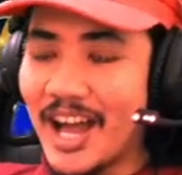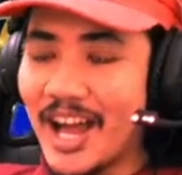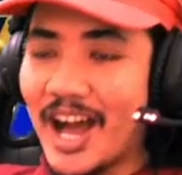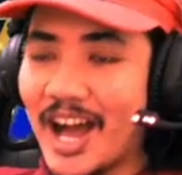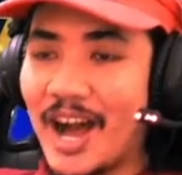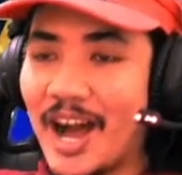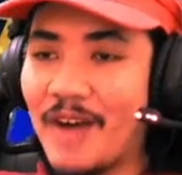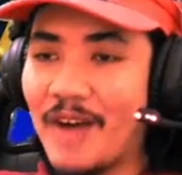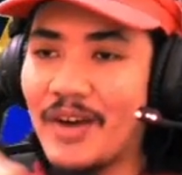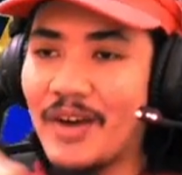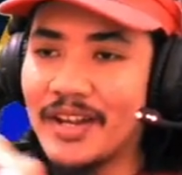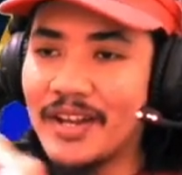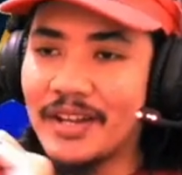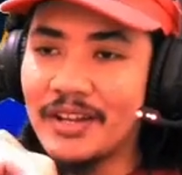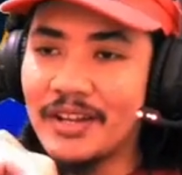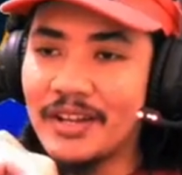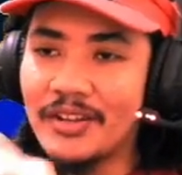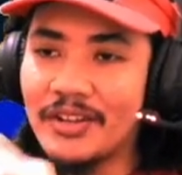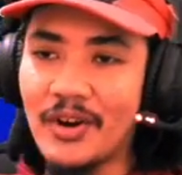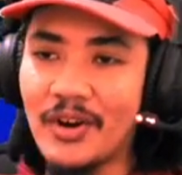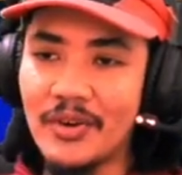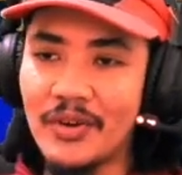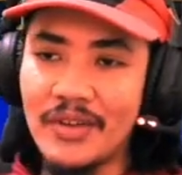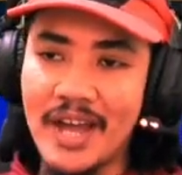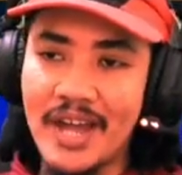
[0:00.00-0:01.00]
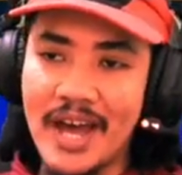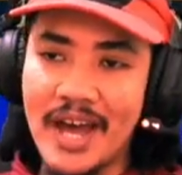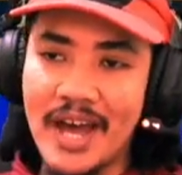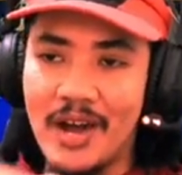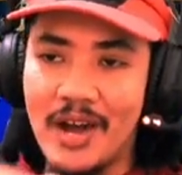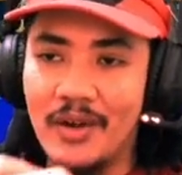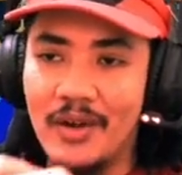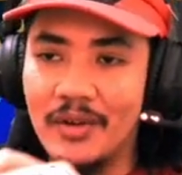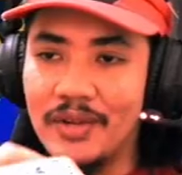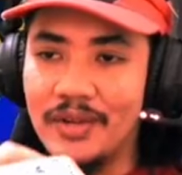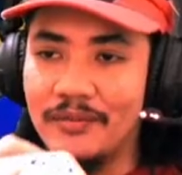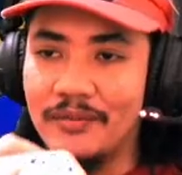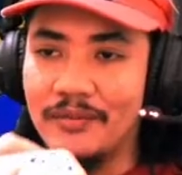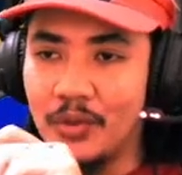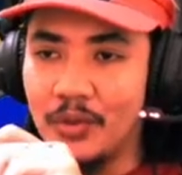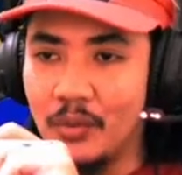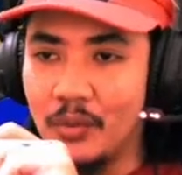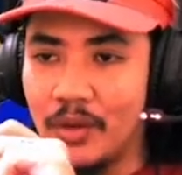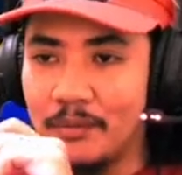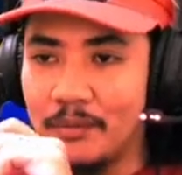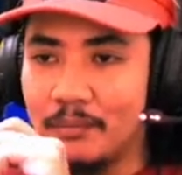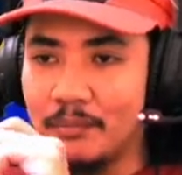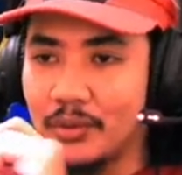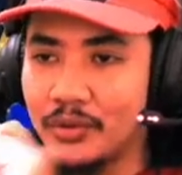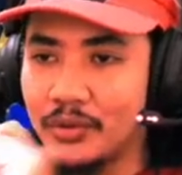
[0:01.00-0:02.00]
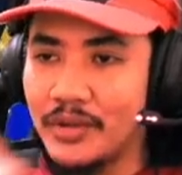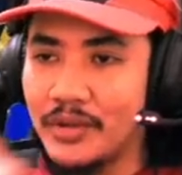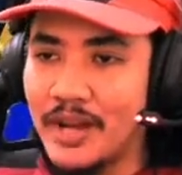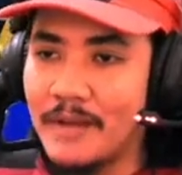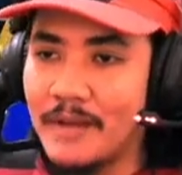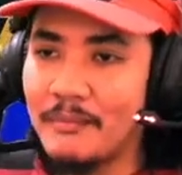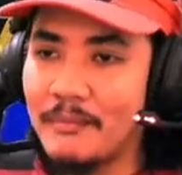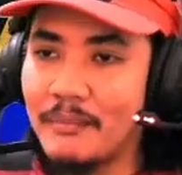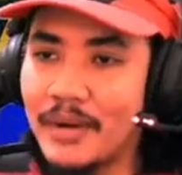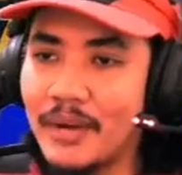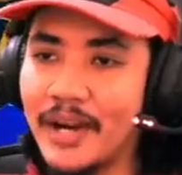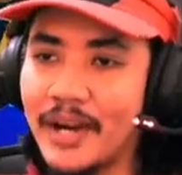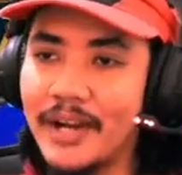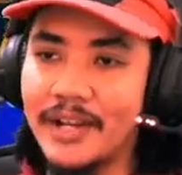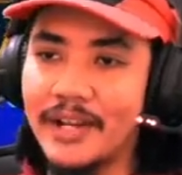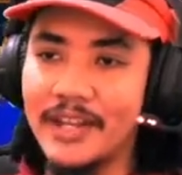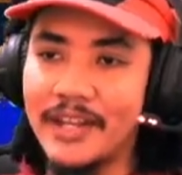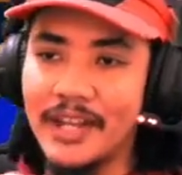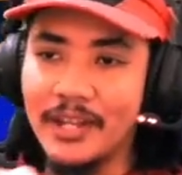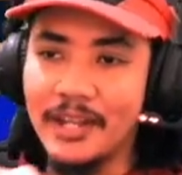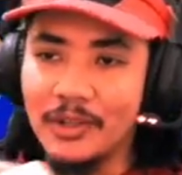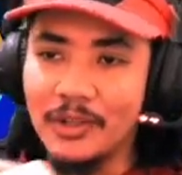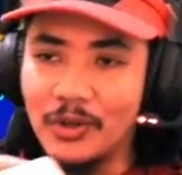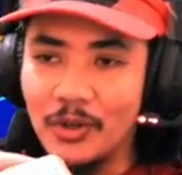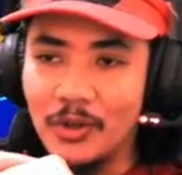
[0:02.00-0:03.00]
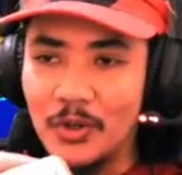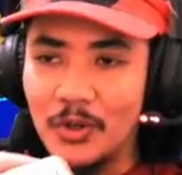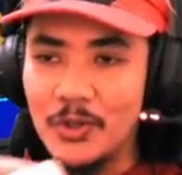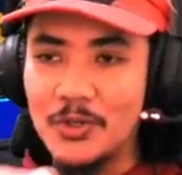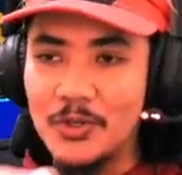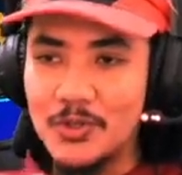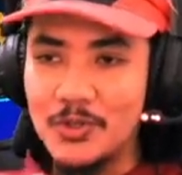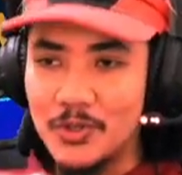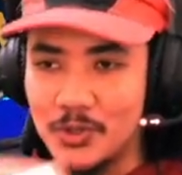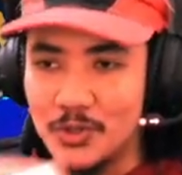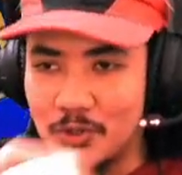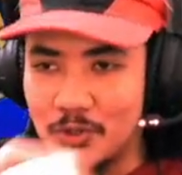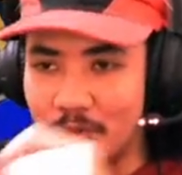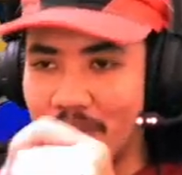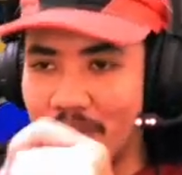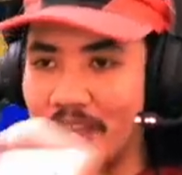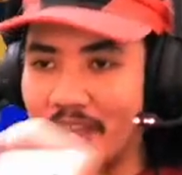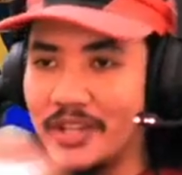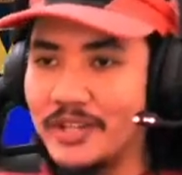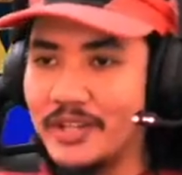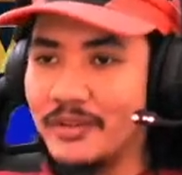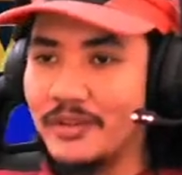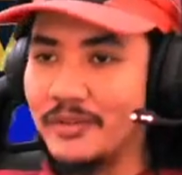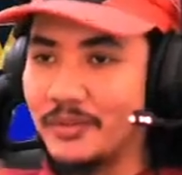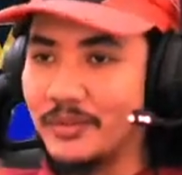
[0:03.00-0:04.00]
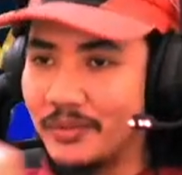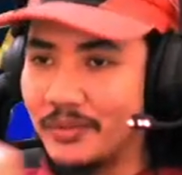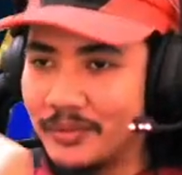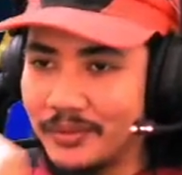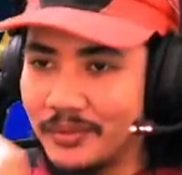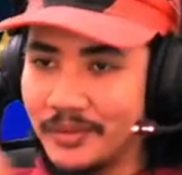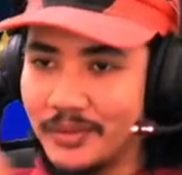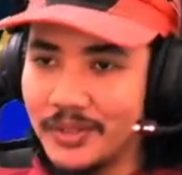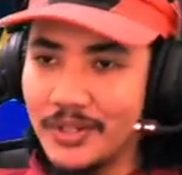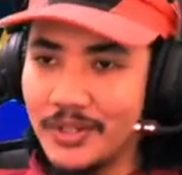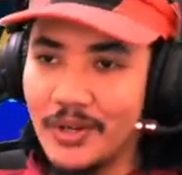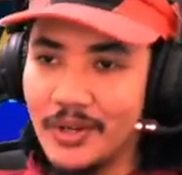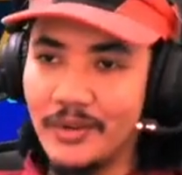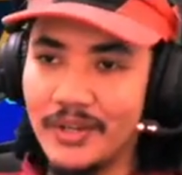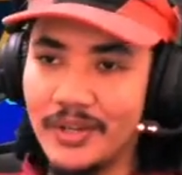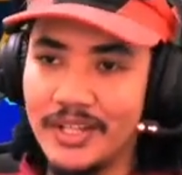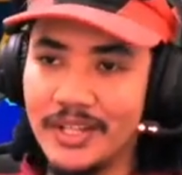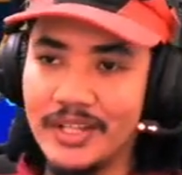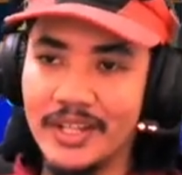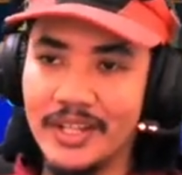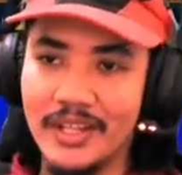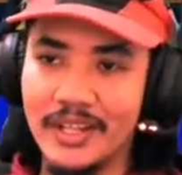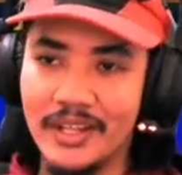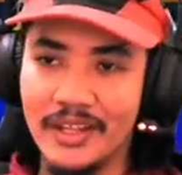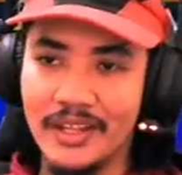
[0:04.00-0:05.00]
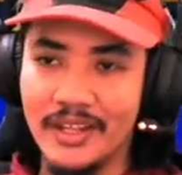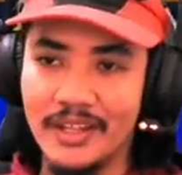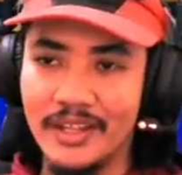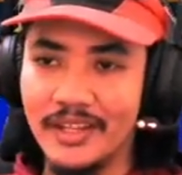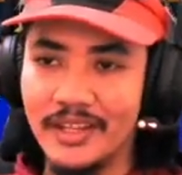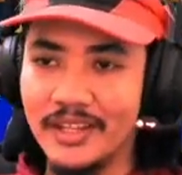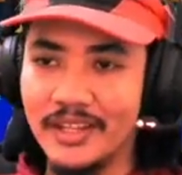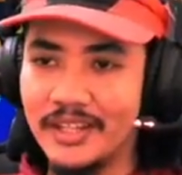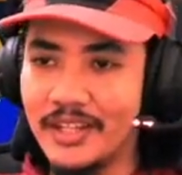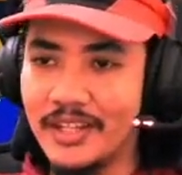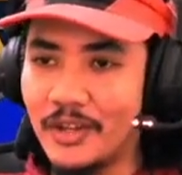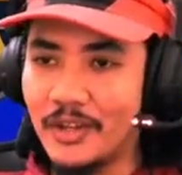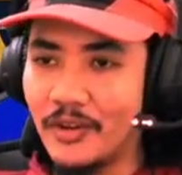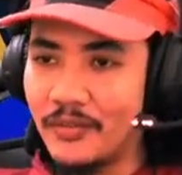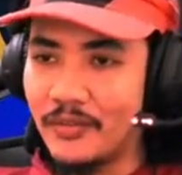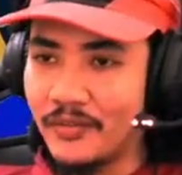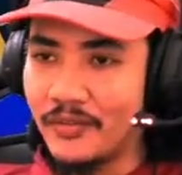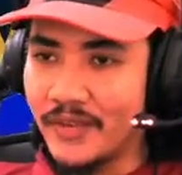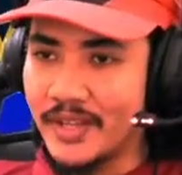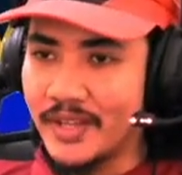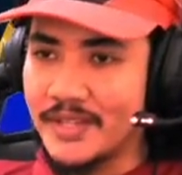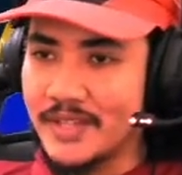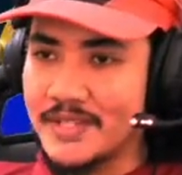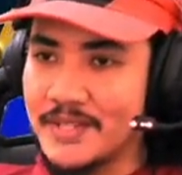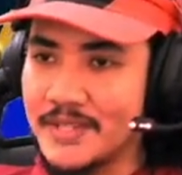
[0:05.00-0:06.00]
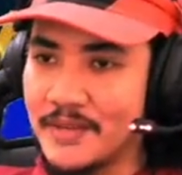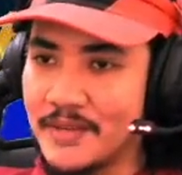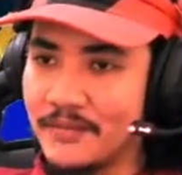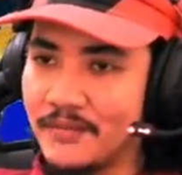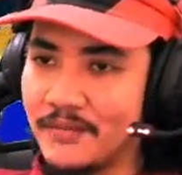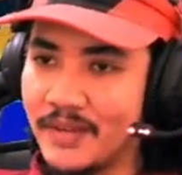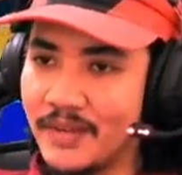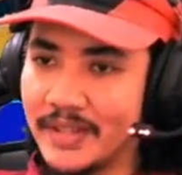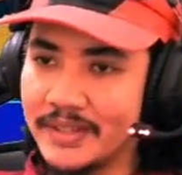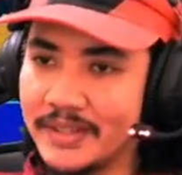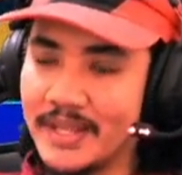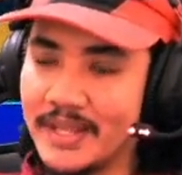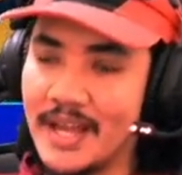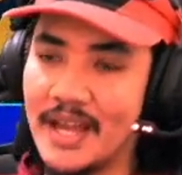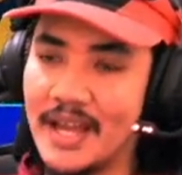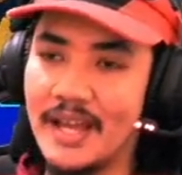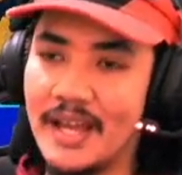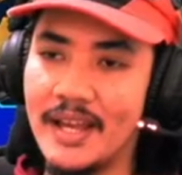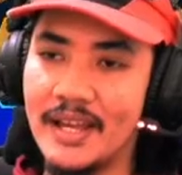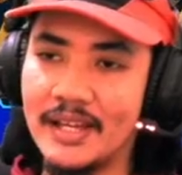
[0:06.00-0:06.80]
I wanna know now if you will put Rambard and Colossus together, you know, in a in an offensive attack.